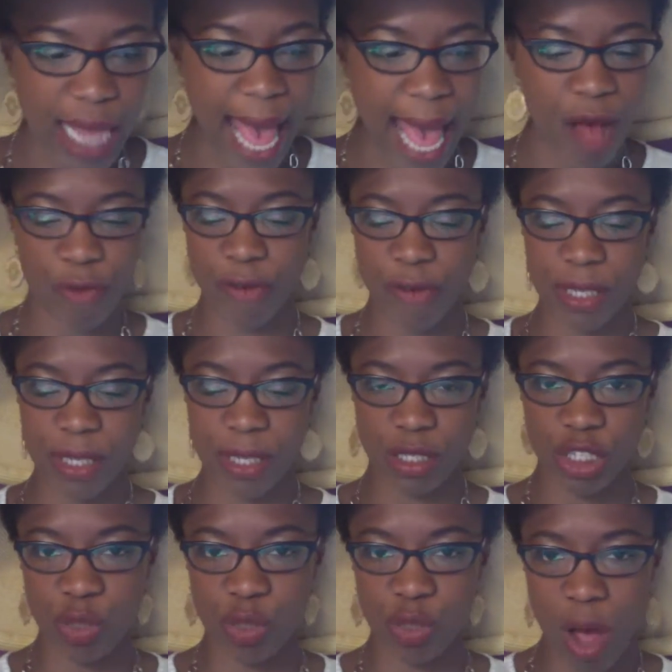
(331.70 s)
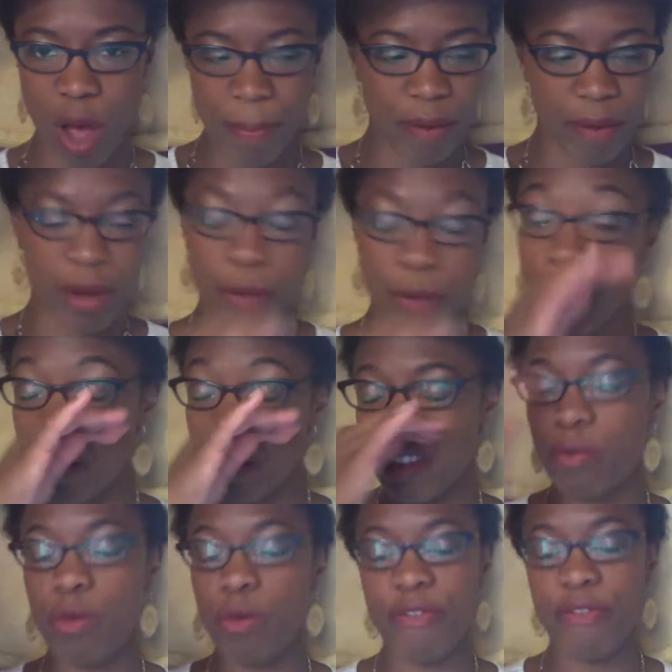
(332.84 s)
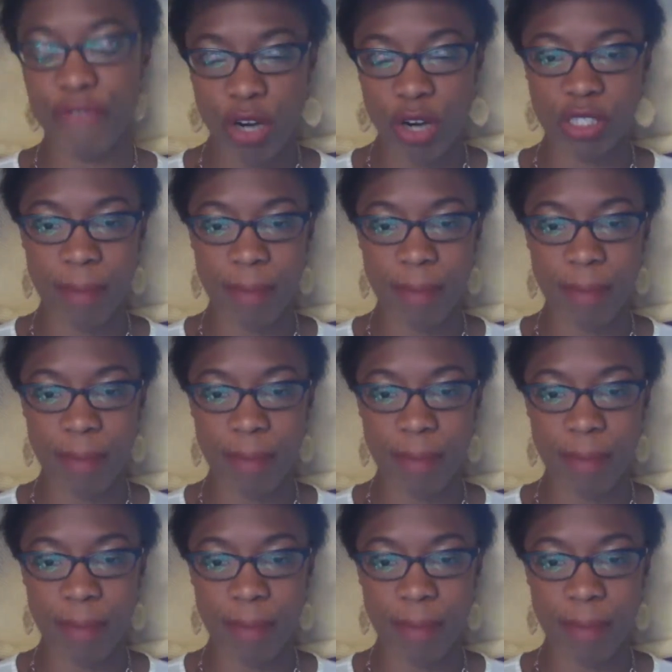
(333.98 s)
out from this little swamp area. Well, first, my